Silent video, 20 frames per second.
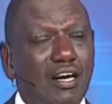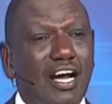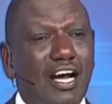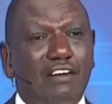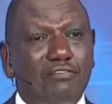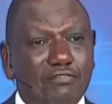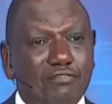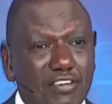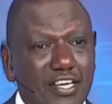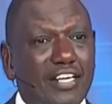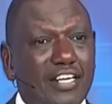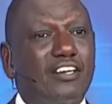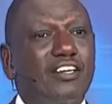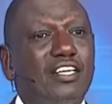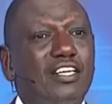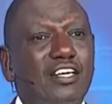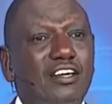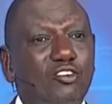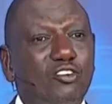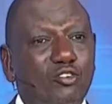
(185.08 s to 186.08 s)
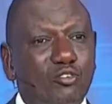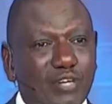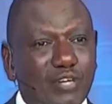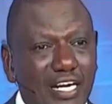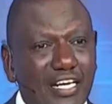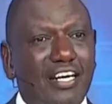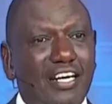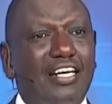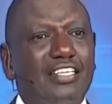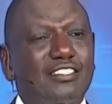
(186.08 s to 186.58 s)
A very
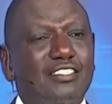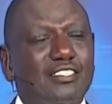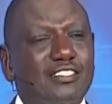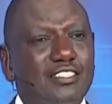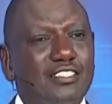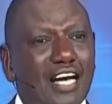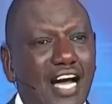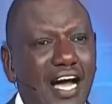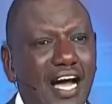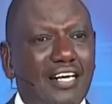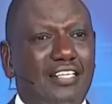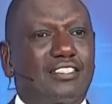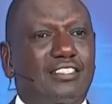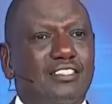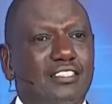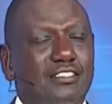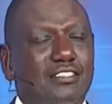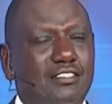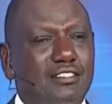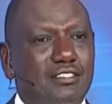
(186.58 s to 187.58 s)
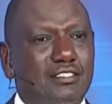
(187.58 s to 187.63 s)
reckless act.